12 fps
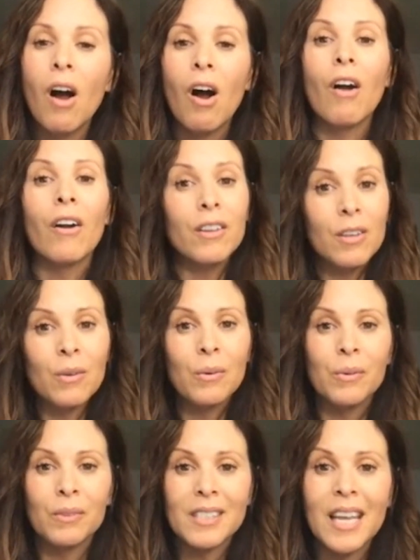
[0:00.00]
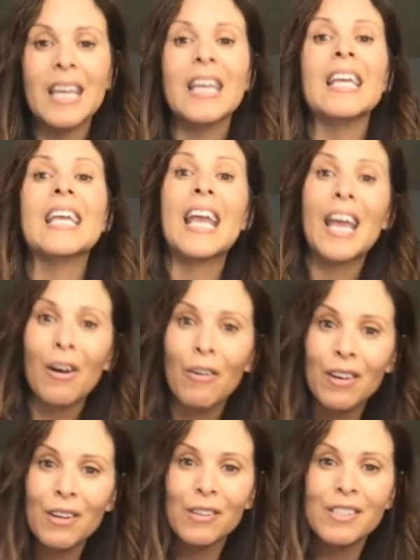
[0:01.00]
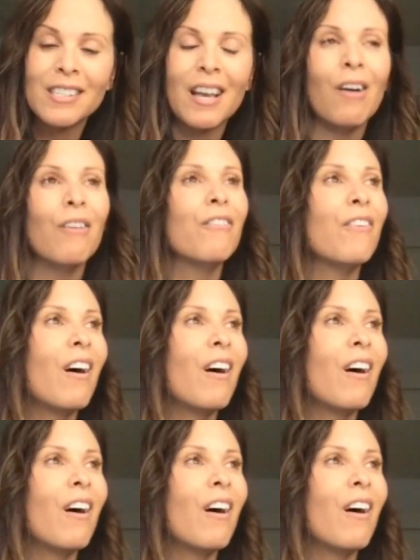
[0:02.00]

Are you taking care of yourself?